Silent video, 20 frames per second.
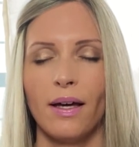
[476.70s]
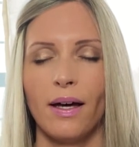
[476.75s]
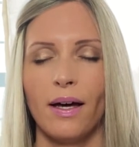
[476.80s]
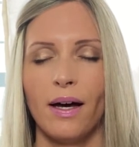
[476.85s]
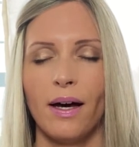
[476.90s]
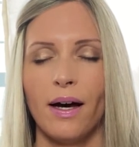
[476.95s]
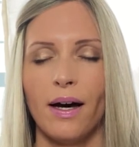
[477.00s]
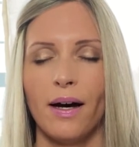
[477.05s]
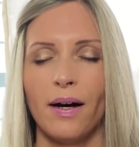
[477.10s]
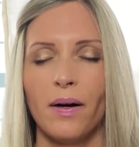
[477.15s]

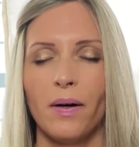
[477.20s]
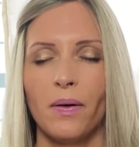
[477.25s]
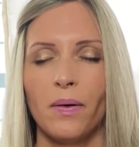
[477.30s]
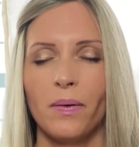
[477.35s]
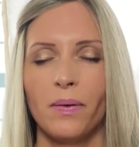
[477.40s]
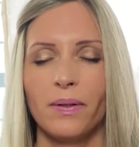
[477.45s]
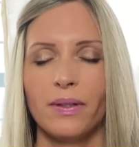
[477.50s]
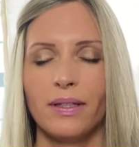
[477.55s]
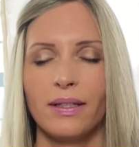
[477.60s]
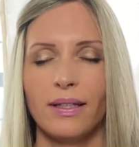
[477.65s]

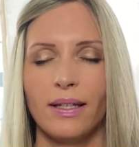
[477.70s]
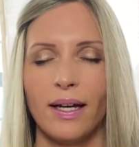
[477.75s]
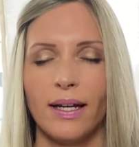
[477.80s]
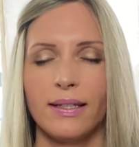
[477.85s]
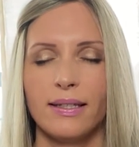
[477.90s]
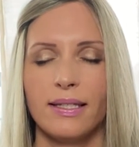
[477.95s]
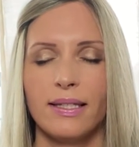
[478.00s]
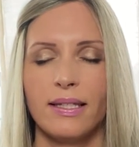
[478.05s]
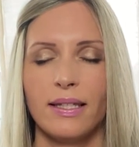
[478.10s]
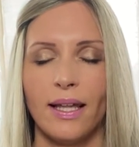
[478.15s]
how
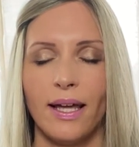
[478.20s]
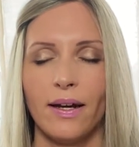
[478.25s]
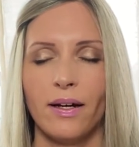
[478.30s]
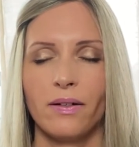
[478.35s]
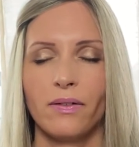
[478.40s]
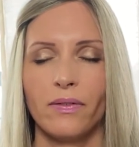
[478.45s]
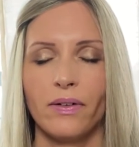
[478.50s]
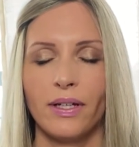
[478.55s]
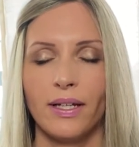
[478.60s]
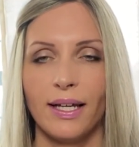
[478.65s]
that state
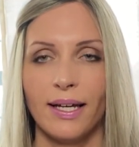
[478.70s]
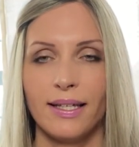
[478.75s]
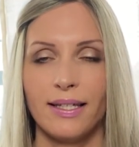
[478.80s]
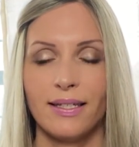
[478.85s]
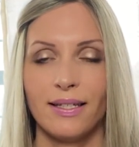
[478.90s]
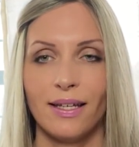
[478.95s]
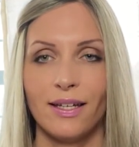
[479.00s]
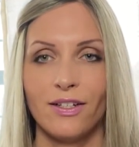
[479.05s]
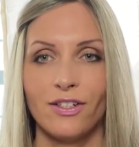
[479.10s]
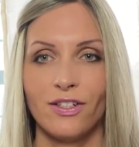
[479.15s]
of
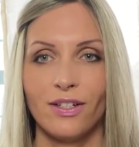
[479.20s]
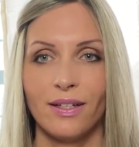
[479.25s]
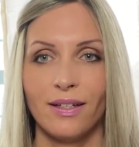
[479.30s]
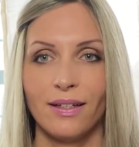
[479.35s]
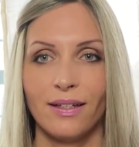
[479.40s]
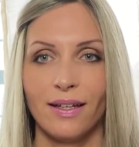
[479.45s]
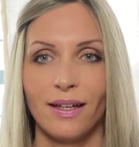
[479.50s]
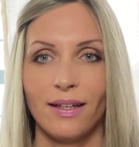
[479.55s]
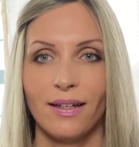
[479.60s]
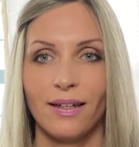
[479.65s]

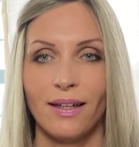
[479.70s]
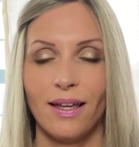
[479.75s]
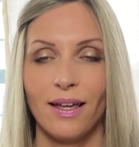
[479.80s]
relaxation can